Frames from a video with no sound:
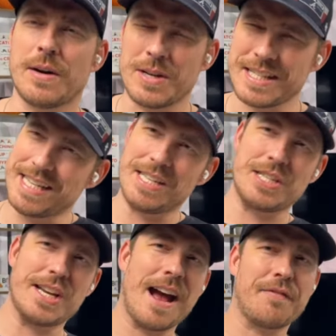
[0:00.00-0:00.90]
I want to see
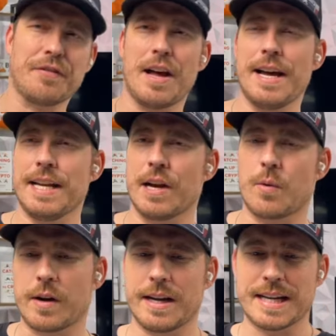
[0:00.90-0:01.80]
this chat flying here.
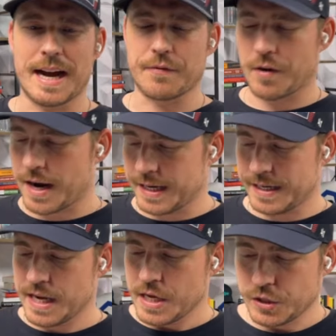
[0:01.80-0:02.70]
We're going to dive right
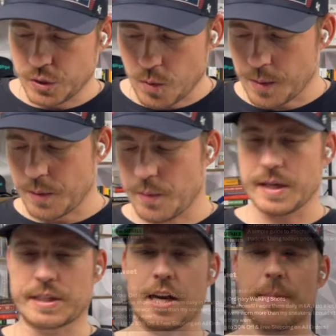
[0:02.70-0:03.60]
into what we want to talk